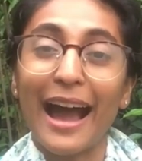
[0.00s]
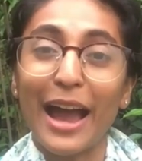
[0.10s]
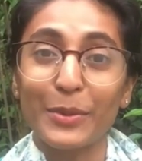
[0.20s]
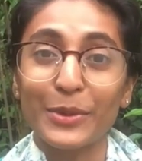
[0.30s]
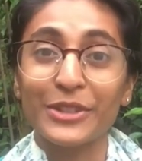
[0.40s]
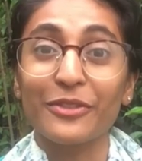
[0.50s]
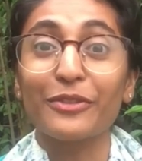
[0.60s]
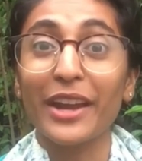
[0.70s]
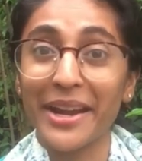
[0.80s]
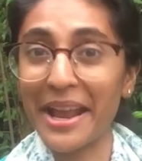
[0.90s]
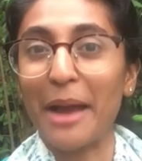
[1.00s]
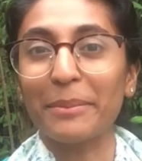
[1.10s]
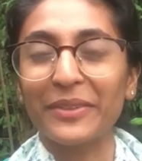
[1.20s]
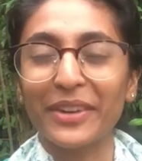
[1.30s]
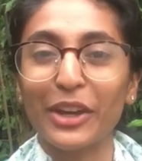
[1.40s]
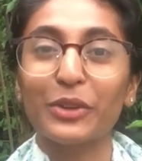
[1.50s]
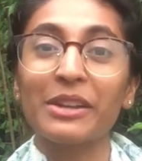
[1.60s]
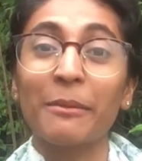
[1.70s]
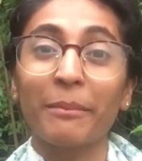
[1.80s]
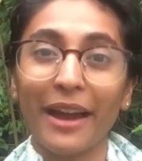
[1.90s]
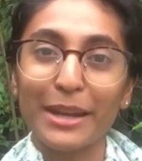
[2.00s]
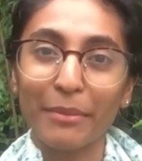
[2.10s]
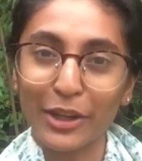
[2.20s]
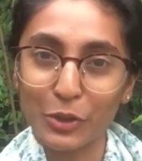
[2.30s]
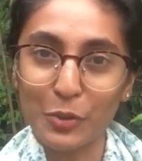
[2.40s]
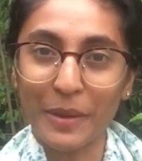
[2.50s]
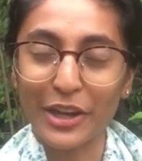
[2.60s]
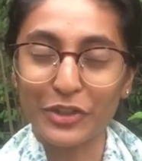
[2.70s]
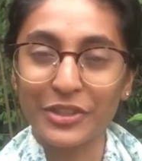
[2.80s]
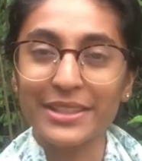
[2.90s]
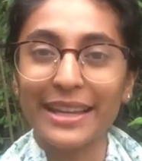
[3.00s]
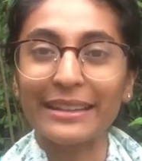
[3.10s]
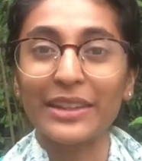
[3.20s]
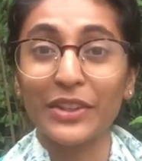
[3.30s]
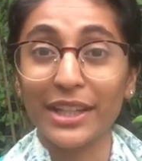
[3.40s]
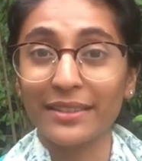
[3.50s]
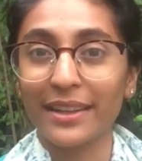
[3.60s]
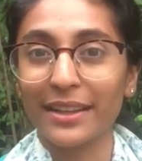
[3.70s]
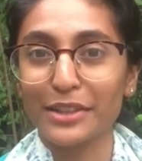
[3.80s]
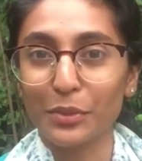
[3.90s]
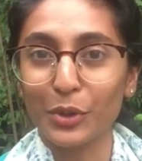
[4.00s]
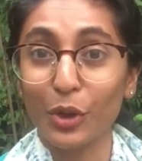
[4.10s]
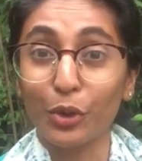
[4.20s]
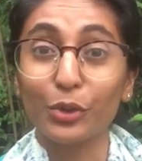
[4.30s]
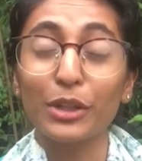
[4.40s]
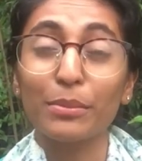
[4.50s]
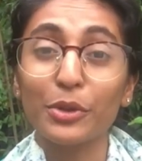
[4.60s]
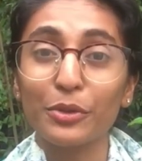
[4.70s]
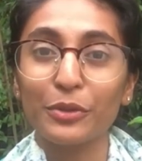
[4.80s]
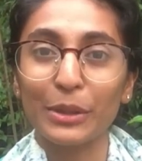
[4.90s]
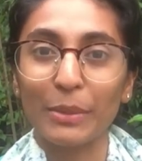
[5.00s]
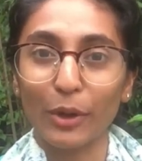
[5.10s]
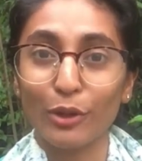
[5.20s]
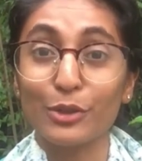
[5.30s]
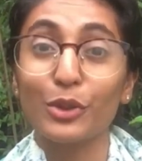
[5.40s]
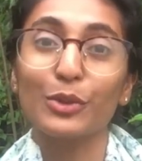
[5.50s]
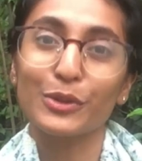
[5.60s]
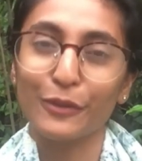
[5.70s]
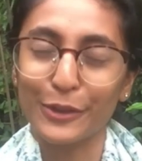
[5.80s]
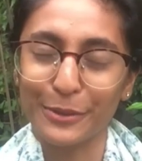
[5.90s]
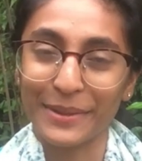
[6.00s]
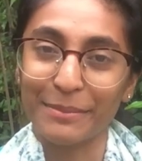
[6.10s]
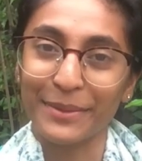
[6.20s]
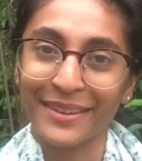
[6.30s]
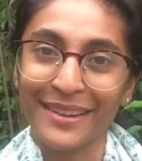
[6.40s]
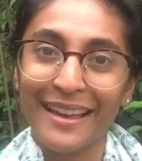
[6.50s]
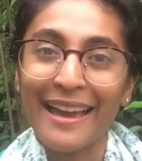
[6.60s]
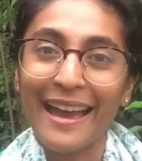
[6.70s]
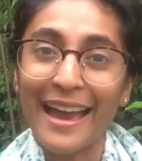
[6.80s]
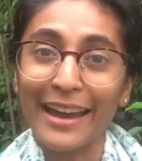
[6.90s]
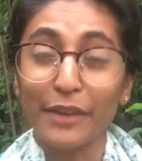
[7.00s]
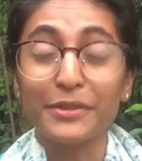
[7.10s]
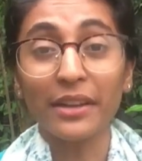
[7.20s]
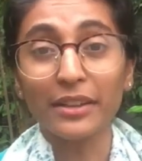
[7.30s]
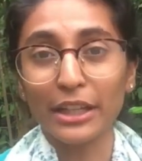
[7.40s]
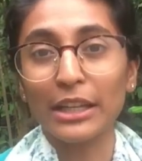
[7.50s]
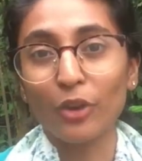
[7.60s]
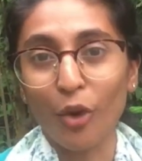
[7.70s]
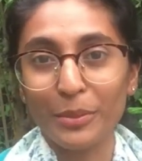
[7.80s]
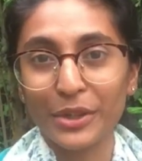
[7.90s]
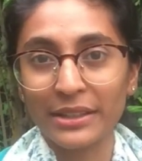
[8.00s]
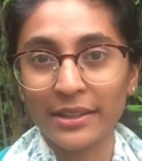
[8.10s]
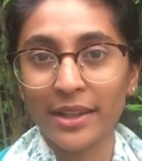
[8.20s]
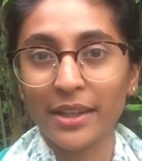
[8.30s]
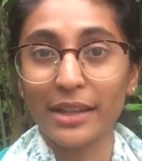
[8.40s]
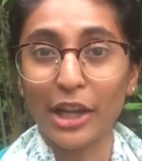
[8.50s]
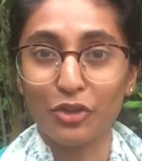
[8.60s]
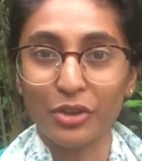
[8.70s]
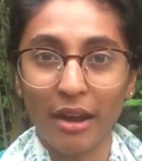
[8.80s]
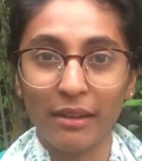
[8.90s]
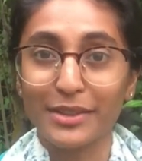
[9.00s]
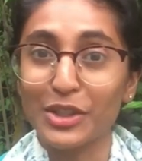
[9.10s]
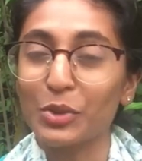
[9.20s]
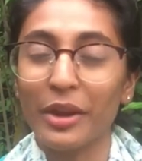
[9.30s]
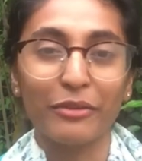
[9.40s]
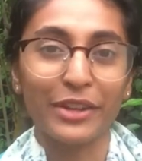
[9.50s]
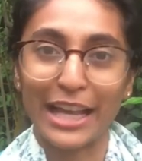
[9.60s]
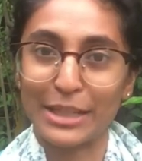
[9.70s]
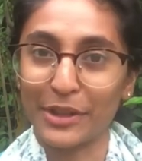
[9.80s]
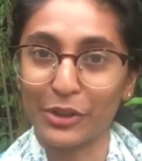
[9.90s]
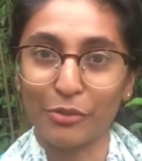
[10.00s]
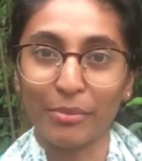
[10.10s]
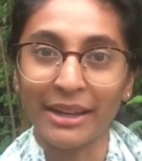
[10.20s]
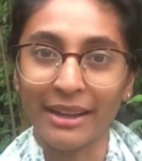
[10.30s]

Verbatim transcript: I was very happy that I could combine my two passions and create things that were not only beautiful but also useful to people. And I've started incorporating natural colors into every aspect of my